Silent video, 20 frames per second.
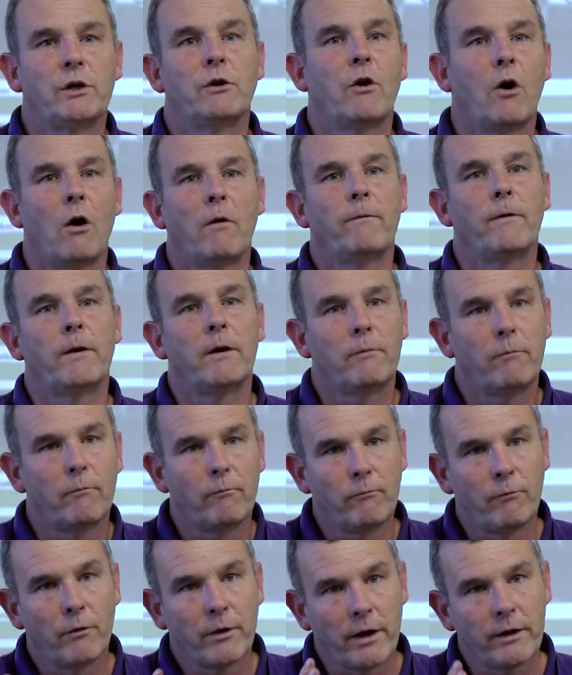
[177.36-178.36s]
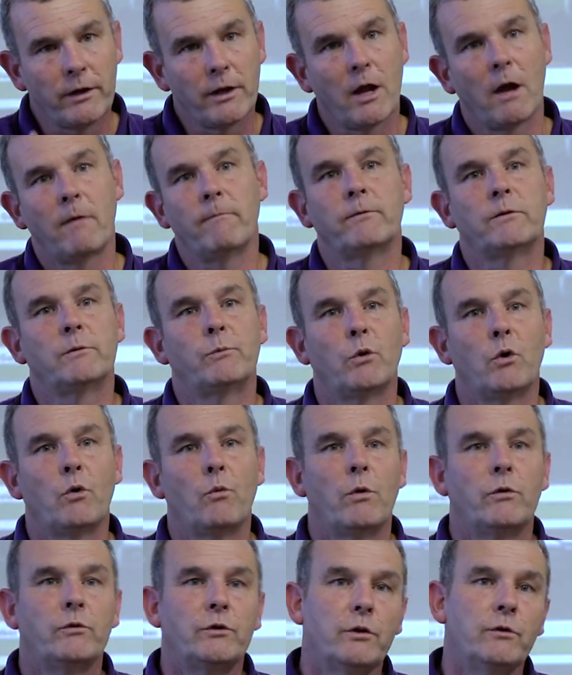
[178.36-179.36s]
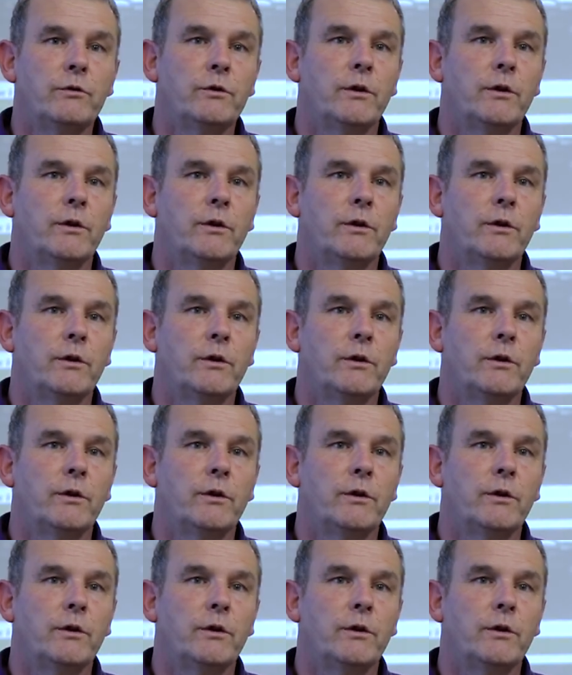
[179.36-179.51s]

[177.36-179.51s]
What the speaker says: or coffee, we'll get you comfortable, we'll do